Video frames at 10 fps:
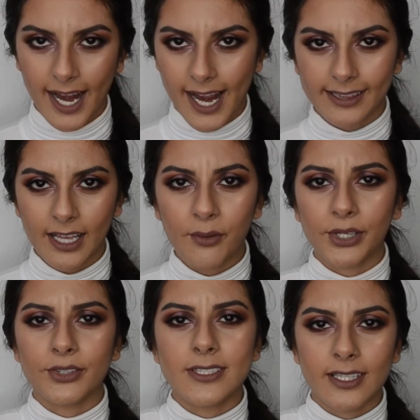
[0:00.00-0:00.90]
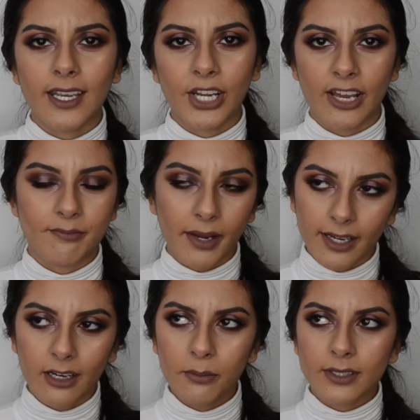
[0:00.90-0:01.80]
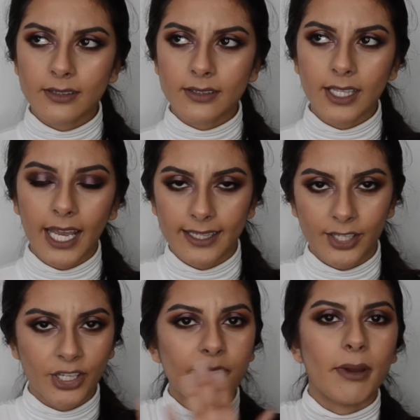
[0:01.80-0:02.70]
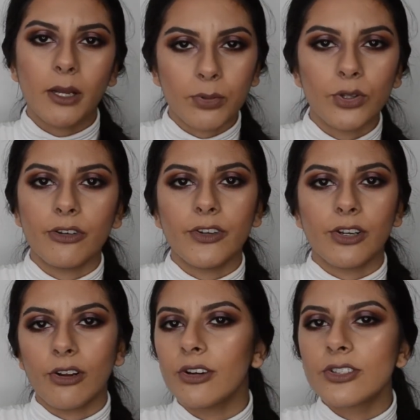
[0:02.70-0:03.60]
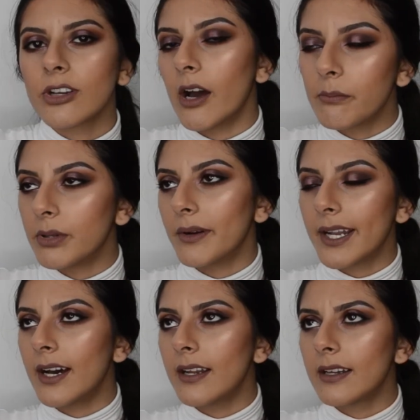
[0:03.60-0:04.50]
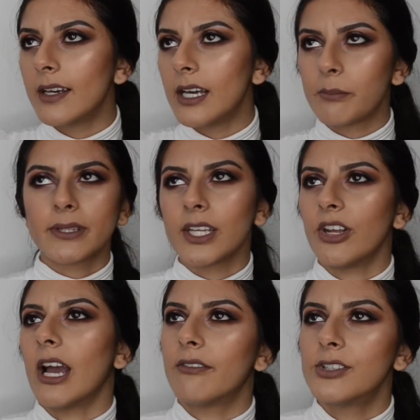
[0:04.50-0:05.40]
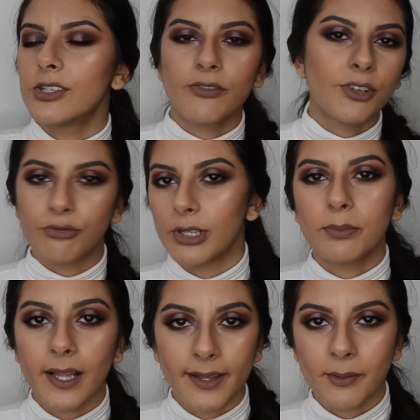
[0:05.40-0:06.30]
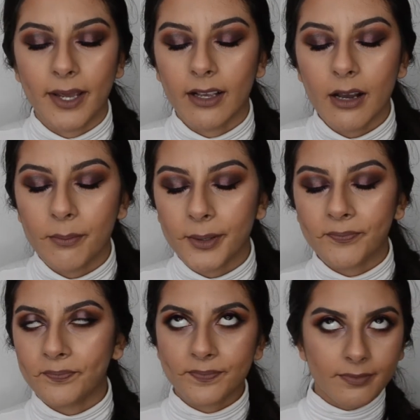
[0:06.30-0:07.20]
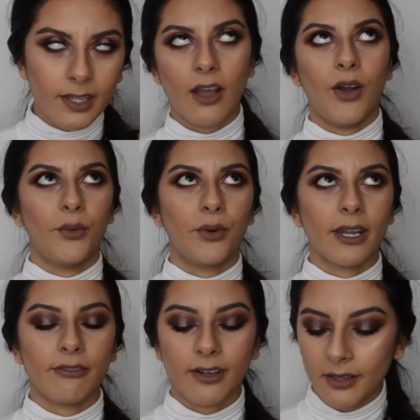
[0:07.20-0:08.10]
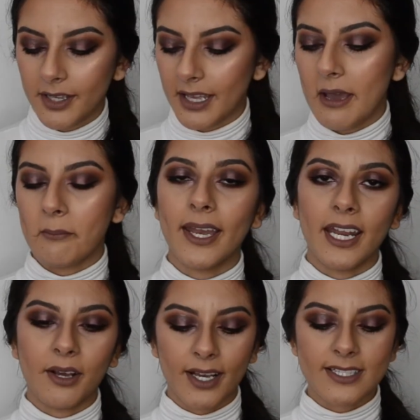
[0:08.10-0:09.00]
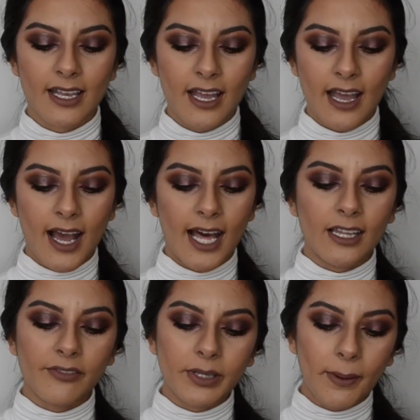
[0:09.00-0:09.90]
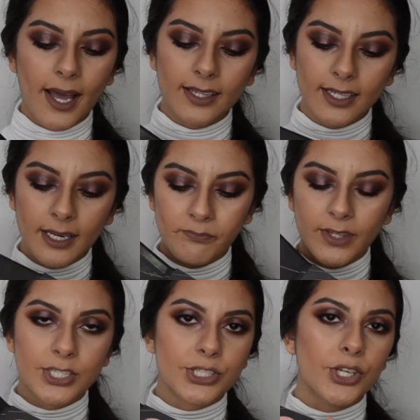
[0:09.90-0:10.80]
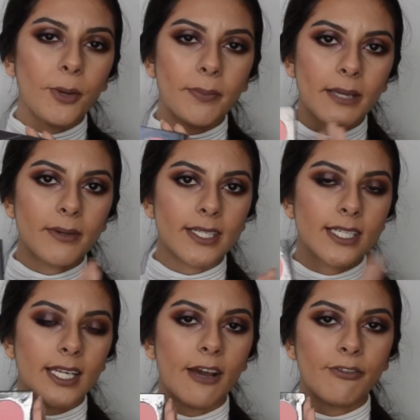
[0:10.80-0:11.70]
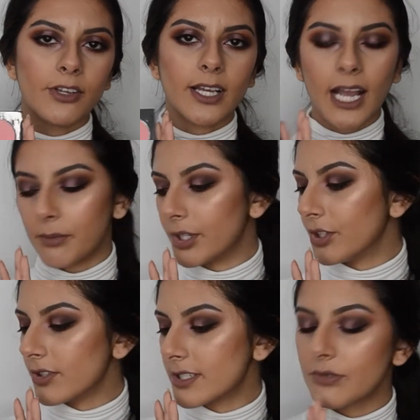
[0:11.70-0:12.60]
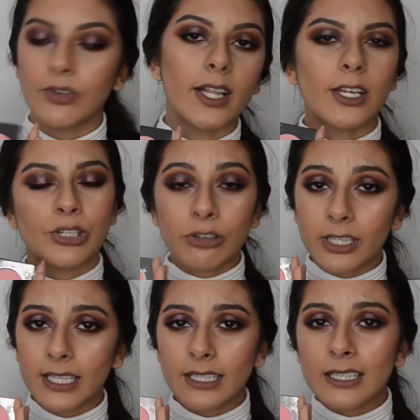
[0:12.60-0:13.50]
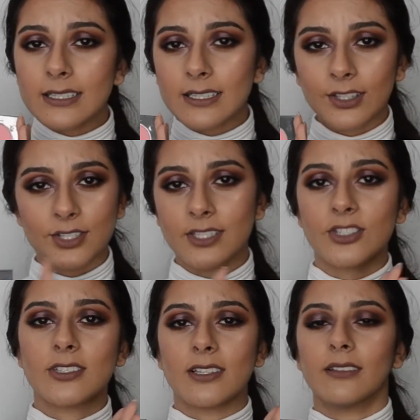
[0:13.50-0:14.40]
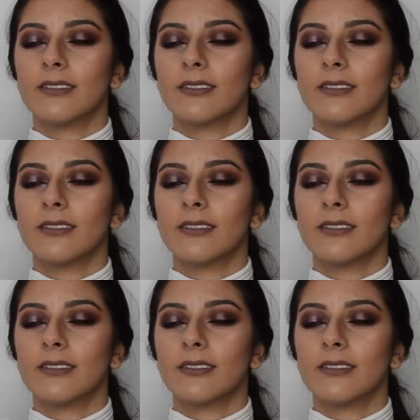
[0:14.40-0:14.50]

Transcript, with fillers: hate that when you're sick and you have makeup? And like you have makeup all over your nose, you can't blow it out but then you have to, you have to reapply the makeup. Whatever. But anyways, I love the palette. It's so pigmented. I feel like I'm going to use this for like two years because it just